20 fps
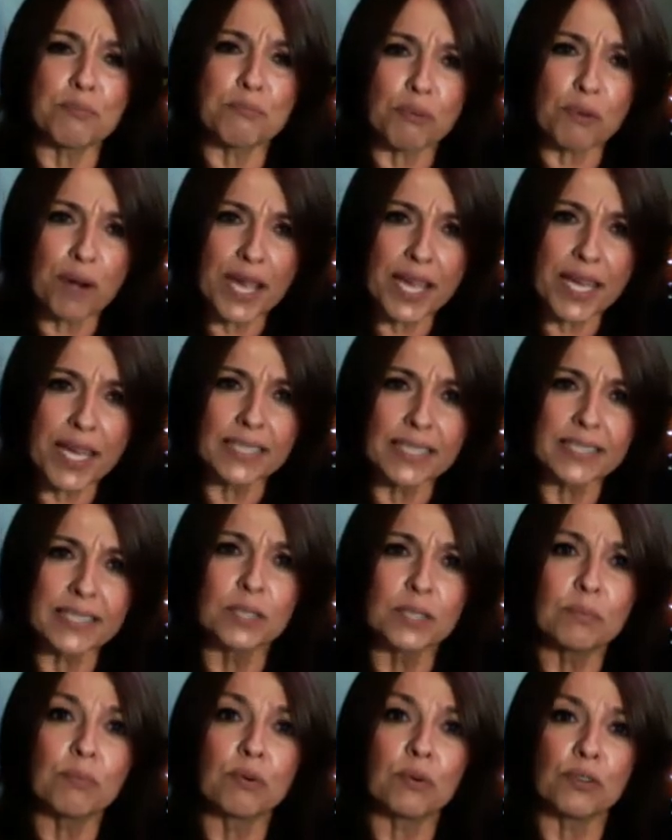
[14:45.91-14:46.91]
brand,
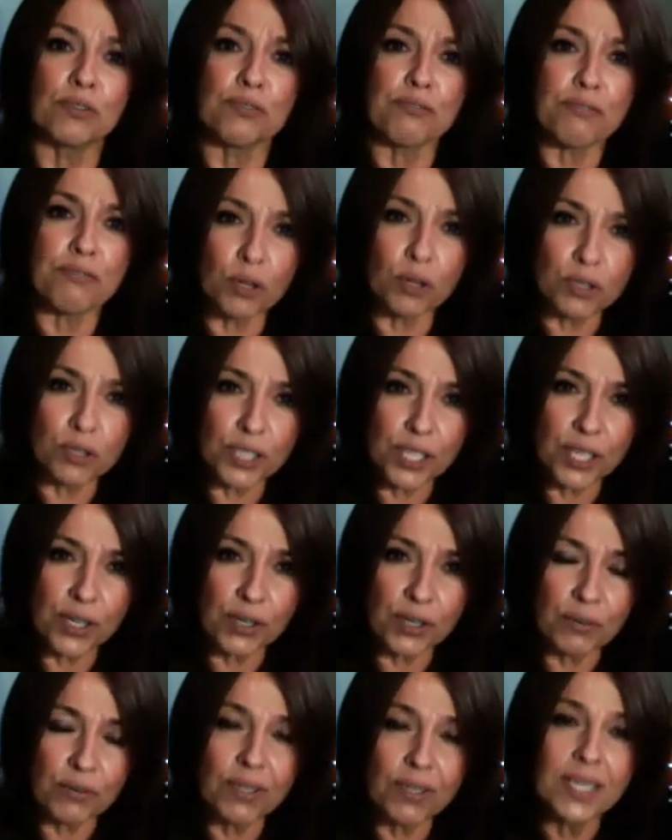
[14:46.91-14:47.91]
the
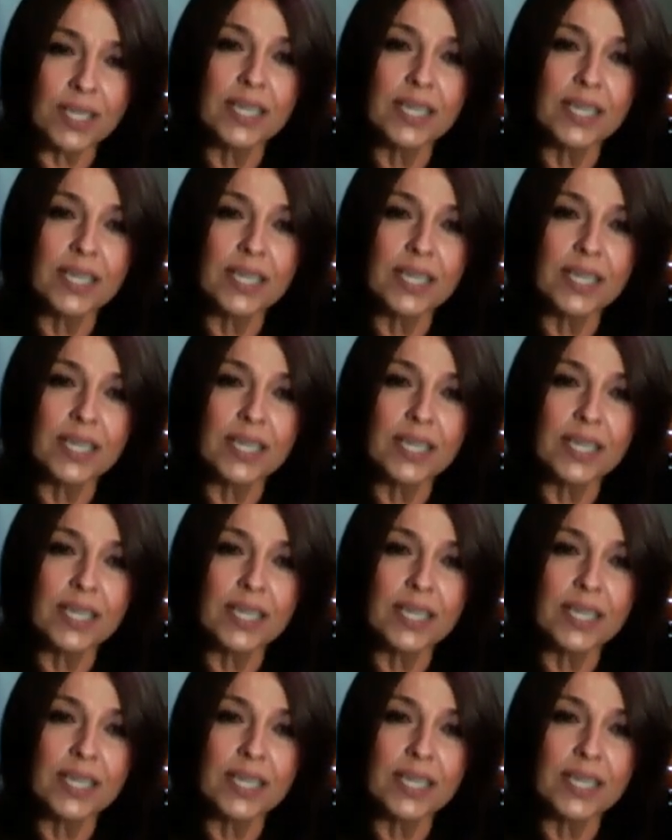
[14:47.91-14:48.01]
portfolio,